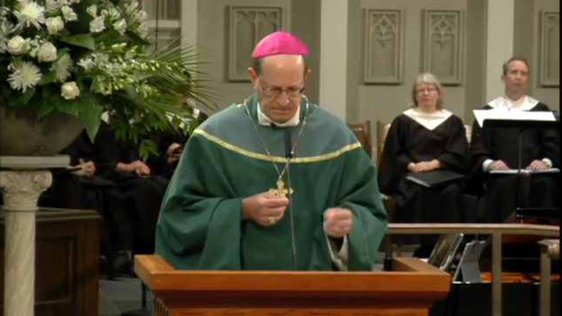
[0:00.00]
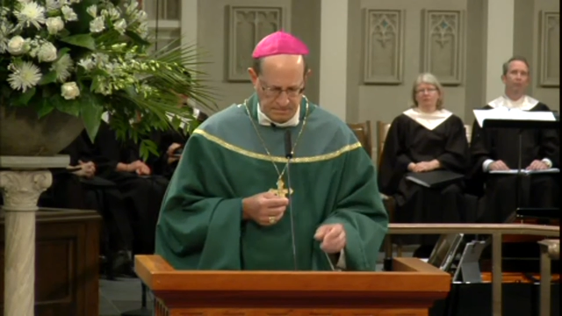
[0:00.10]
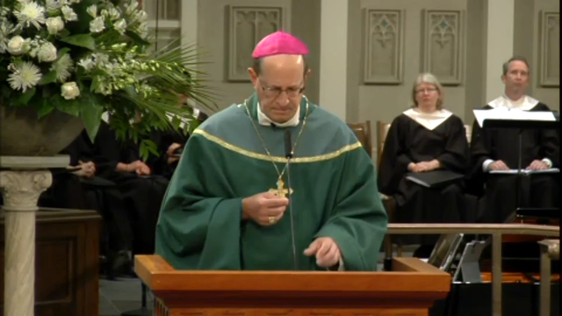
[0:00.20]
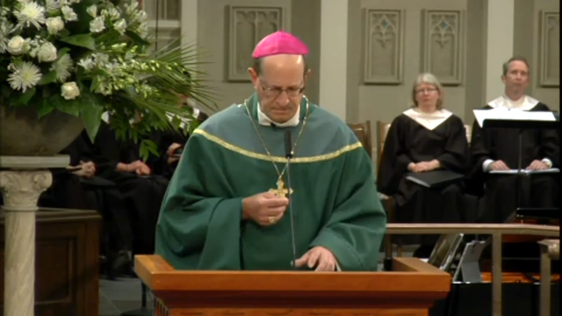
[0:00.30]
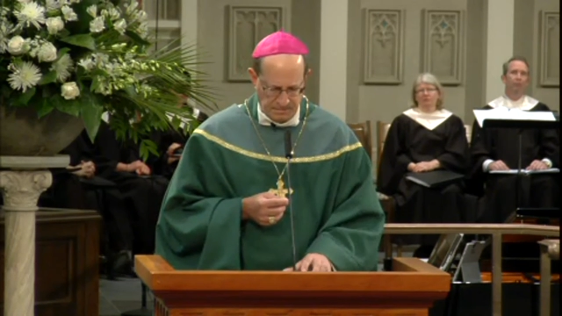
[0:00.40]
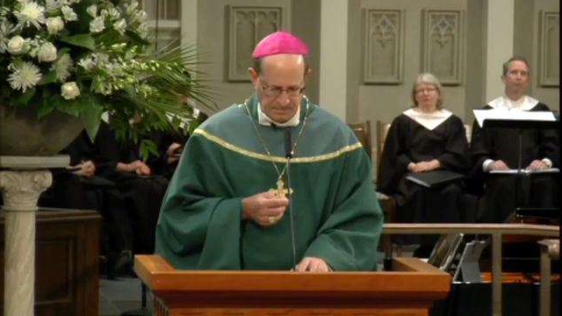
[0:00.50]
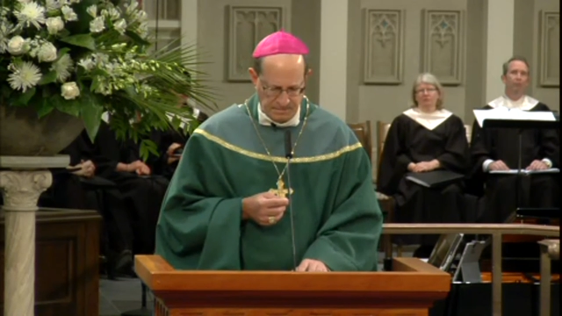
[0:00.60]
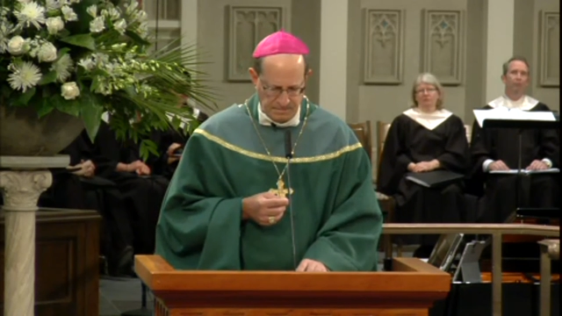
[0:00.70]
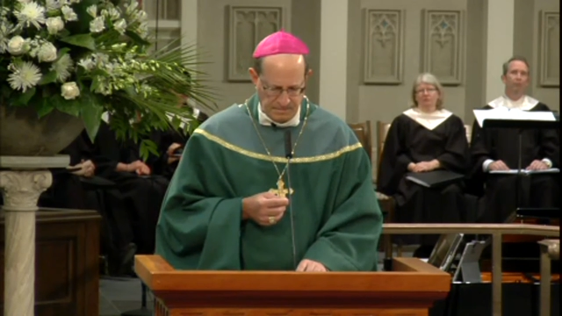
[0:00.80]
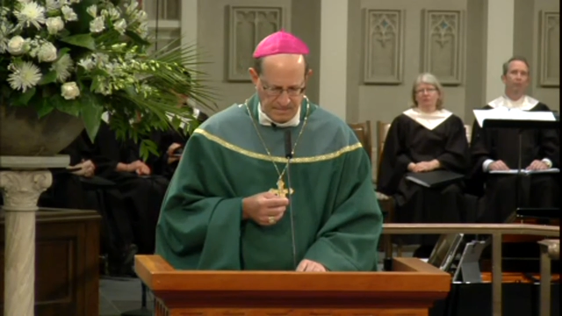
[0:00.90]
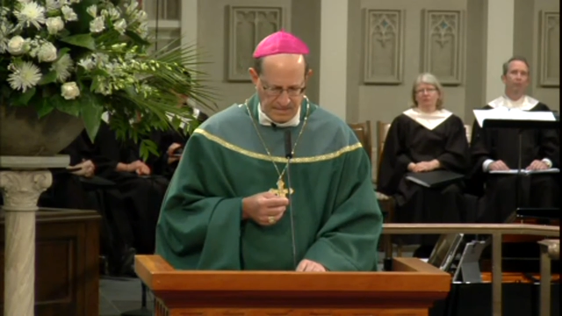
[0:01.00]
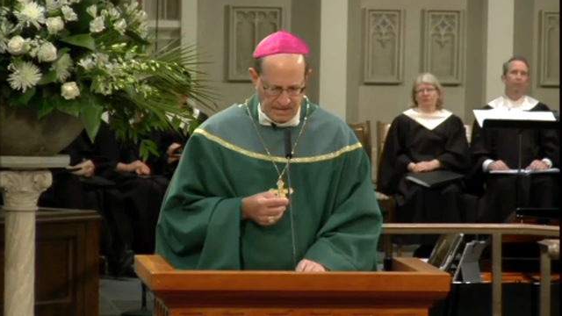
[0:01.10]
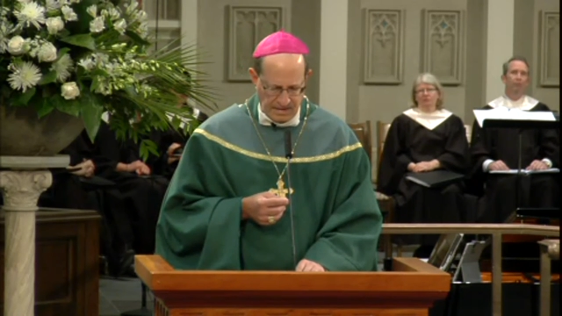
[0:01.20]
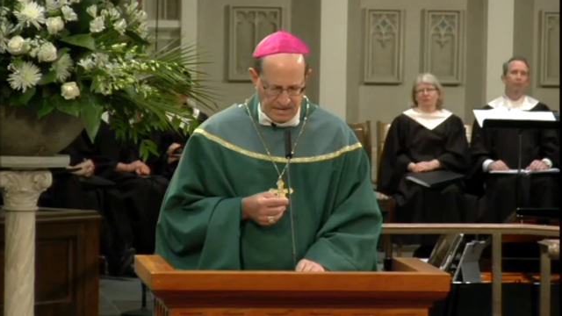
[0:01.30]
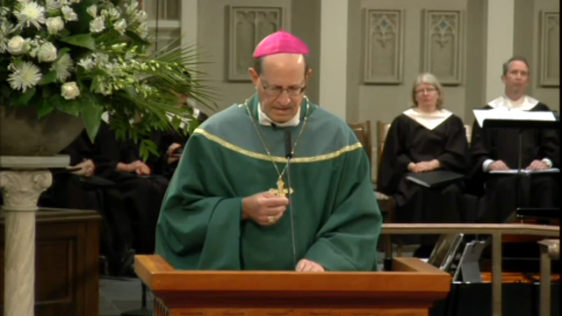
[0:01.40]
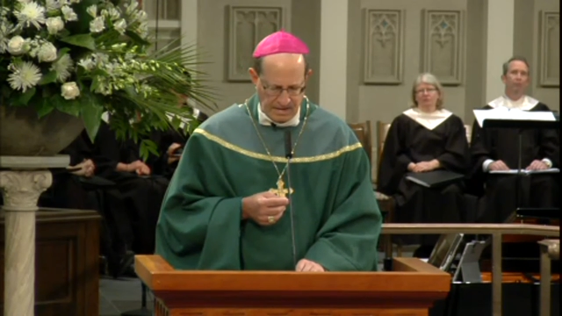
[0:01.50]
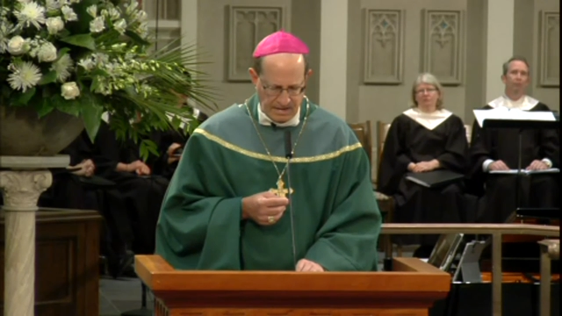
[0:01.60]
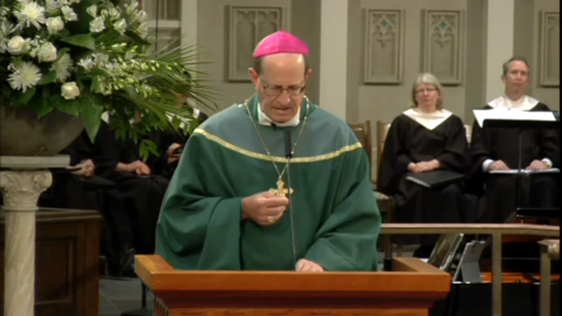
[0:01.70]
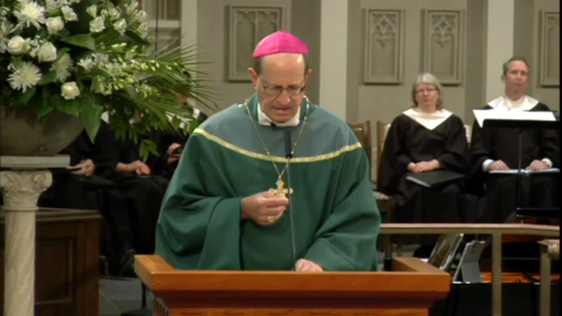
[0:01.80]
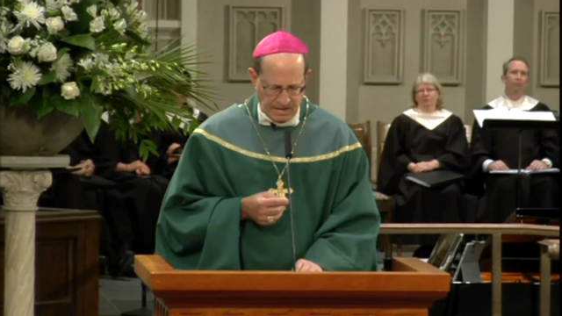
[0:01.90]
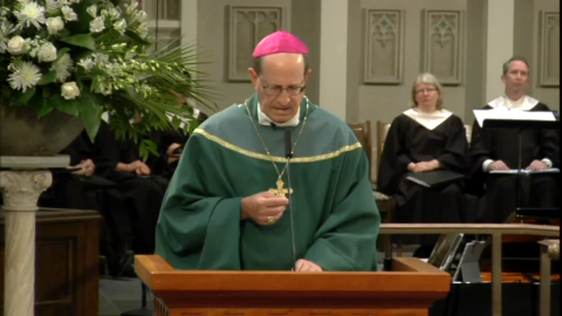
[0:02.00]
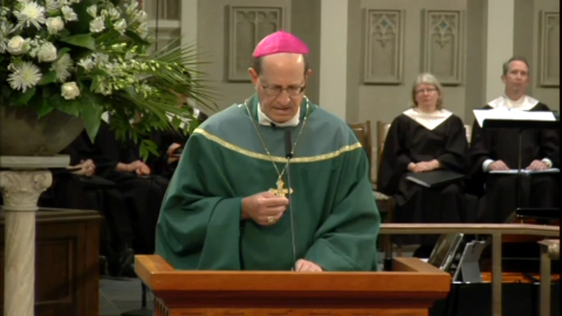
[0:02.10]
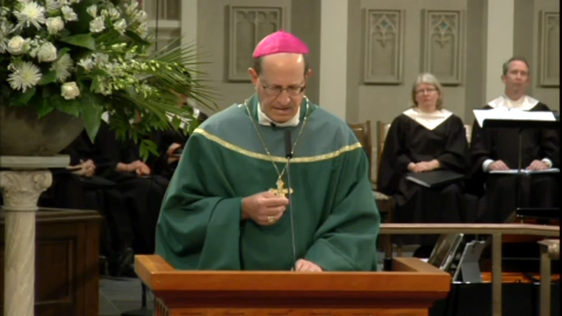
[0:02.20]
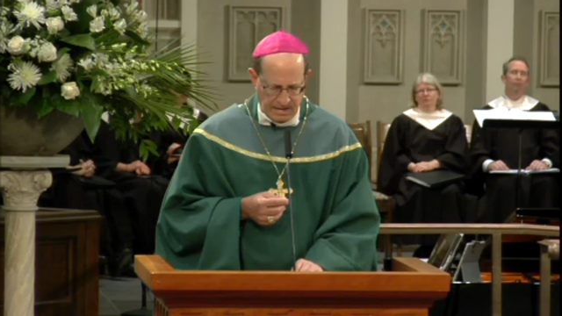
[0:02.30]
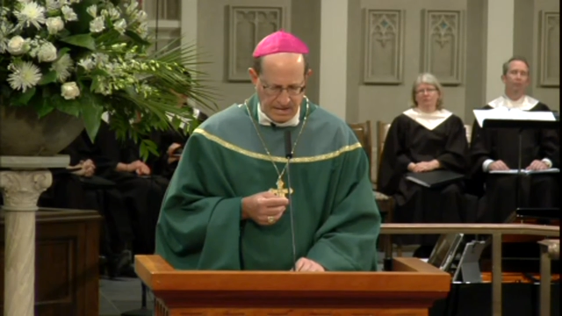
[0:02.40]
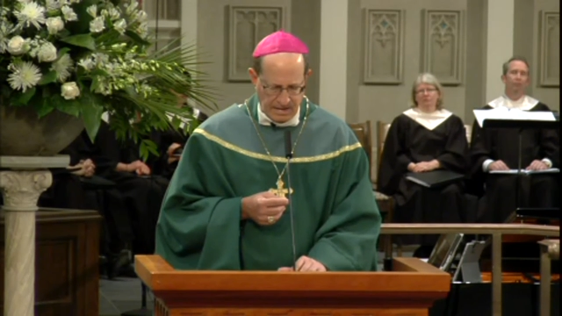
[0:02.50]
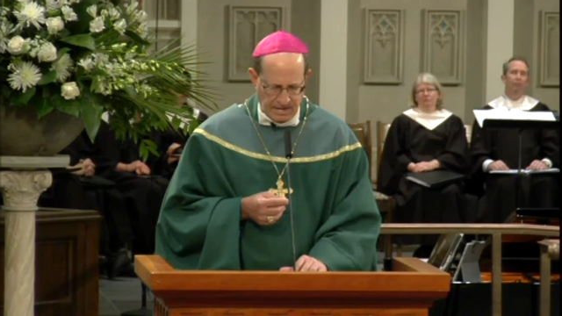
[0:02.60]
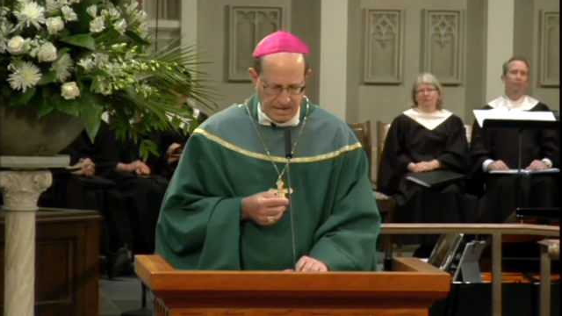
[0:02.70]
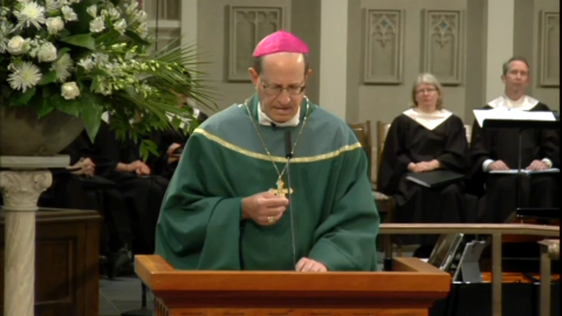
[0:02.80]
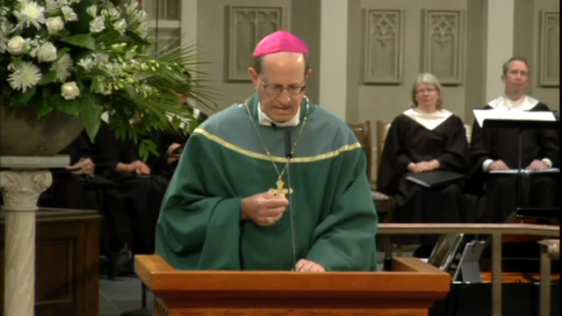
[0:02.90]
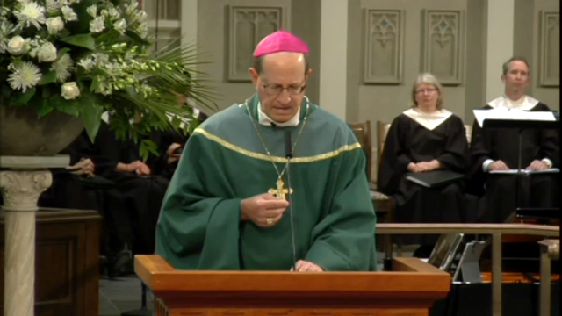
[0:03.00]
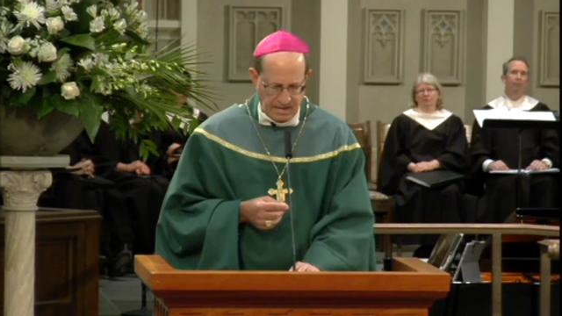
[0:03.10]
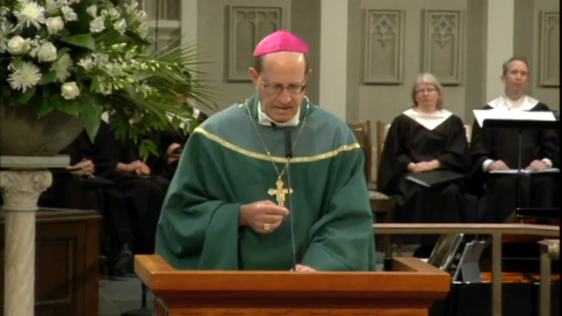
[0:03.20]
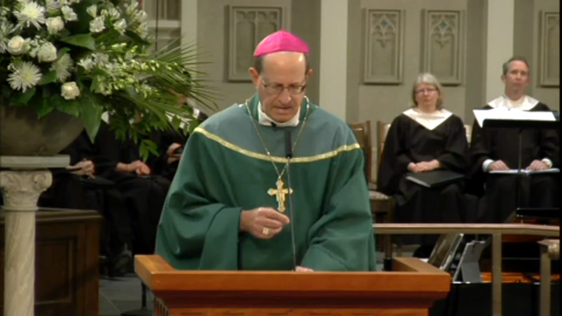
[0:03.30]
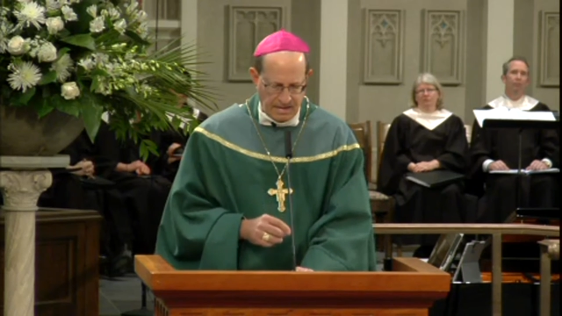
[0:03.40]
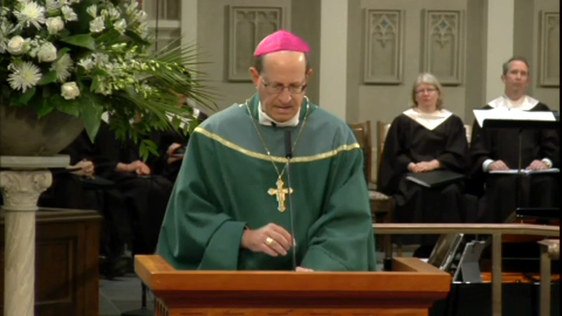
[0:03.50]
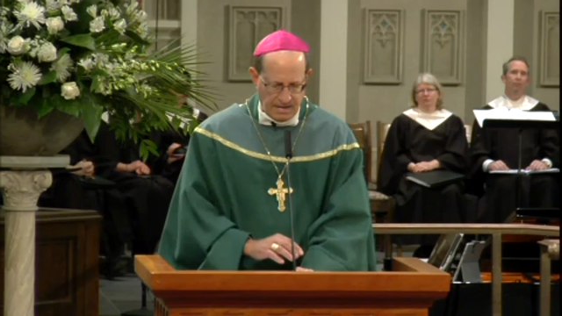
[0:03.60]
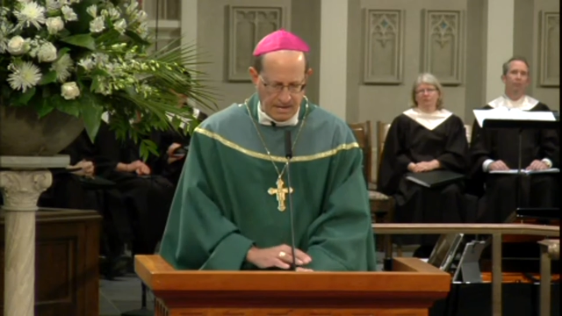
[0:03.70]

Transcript: No one is speaking in this clip.